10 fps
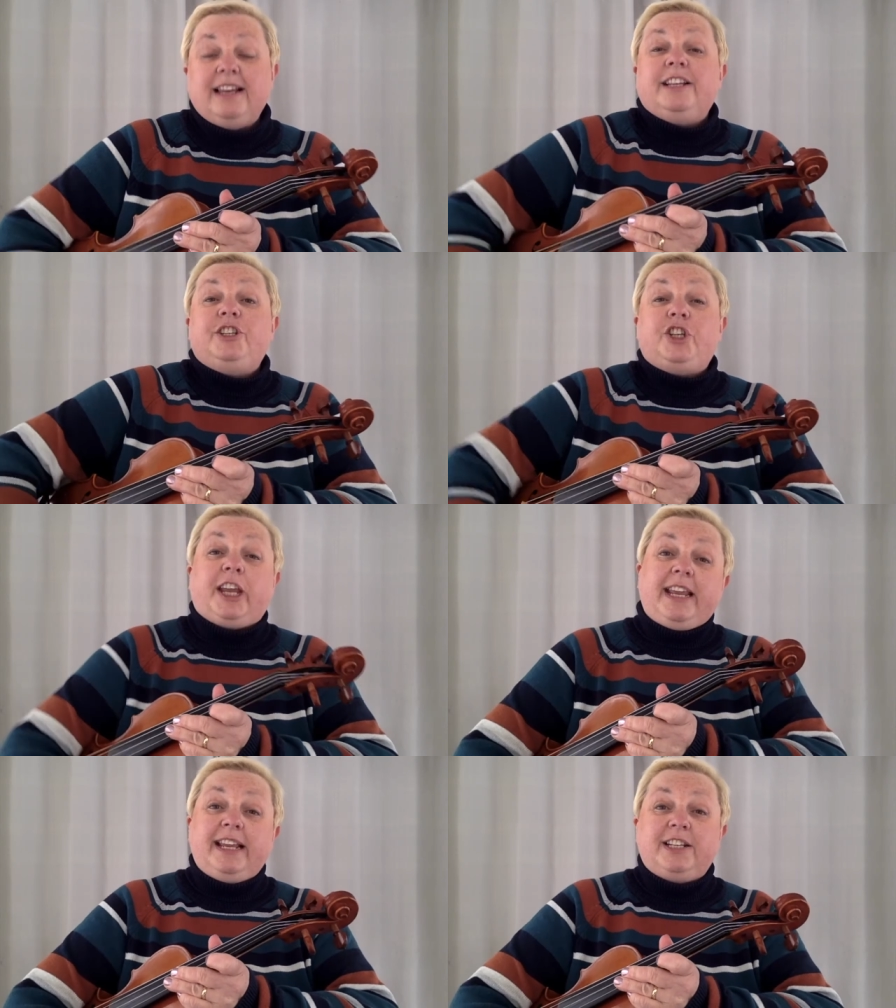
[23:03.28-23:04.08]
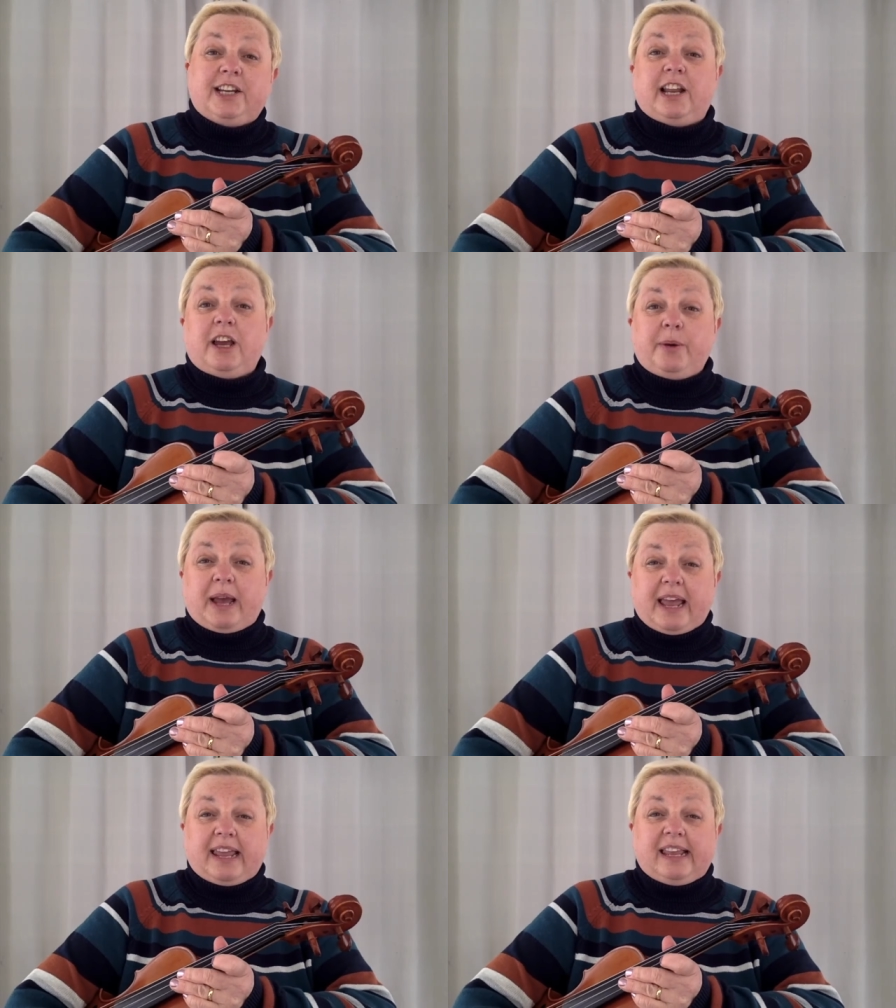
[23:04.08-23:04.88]
G to low
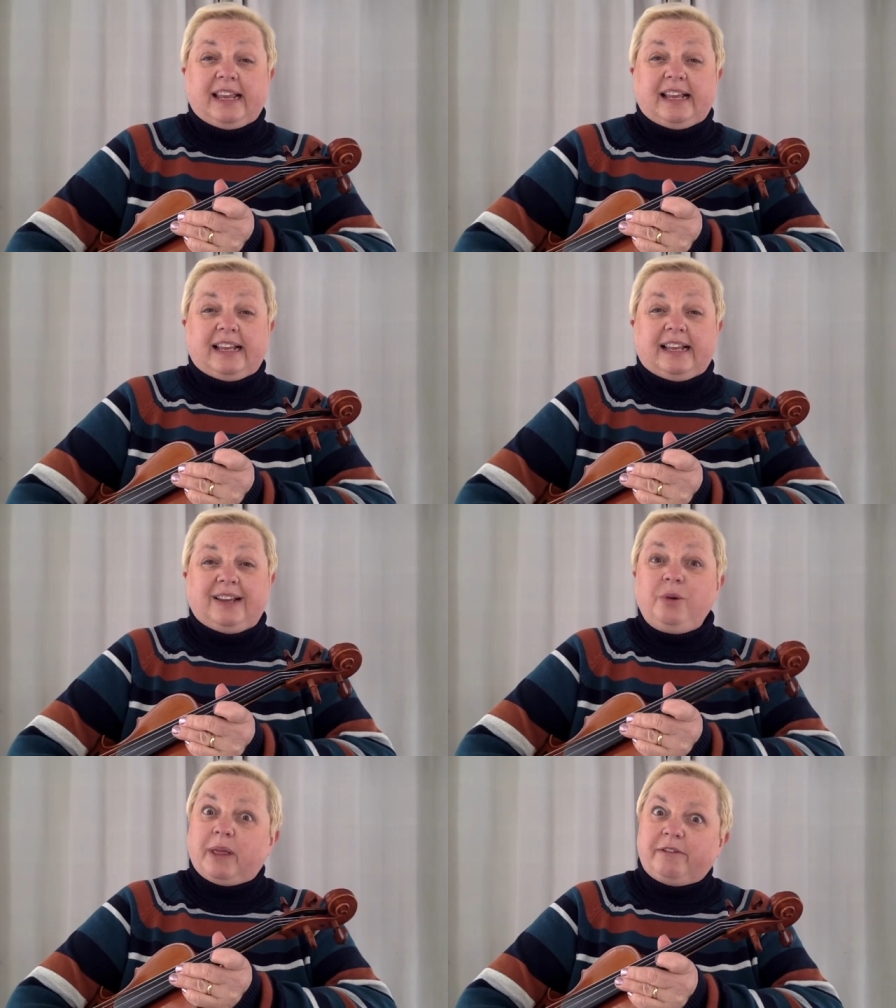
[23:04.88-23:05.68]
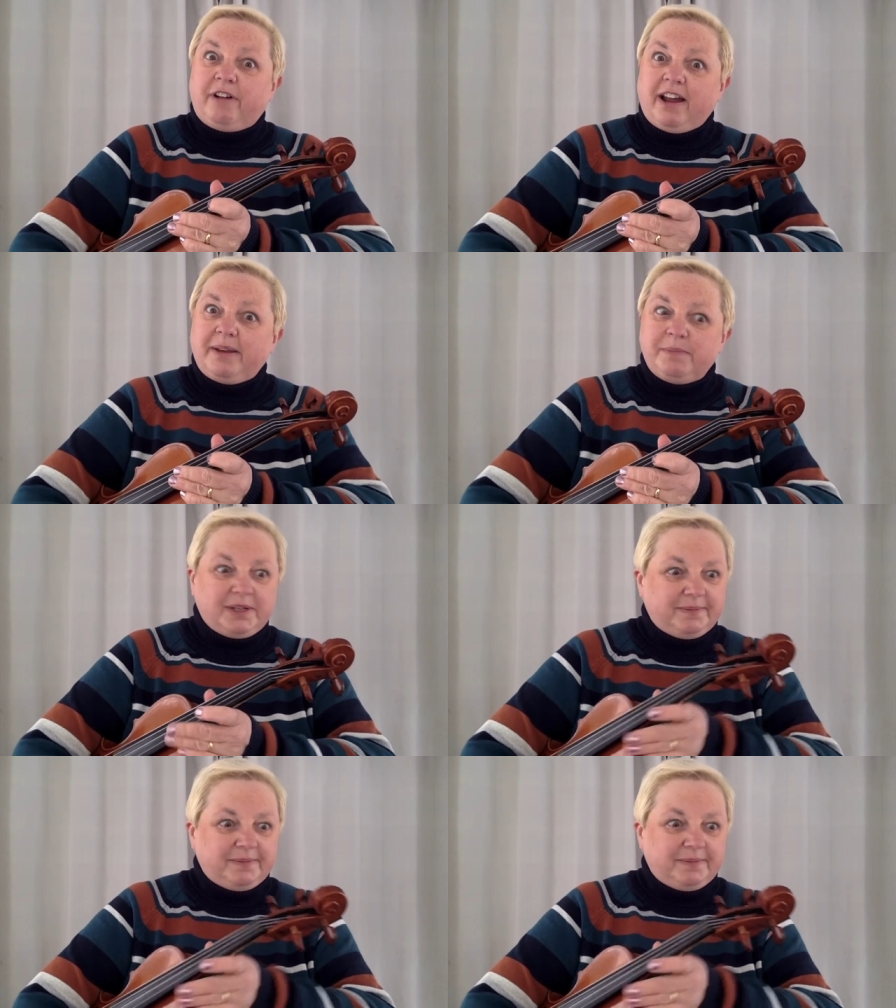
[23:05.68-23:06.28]
A. Oh, that rhymed.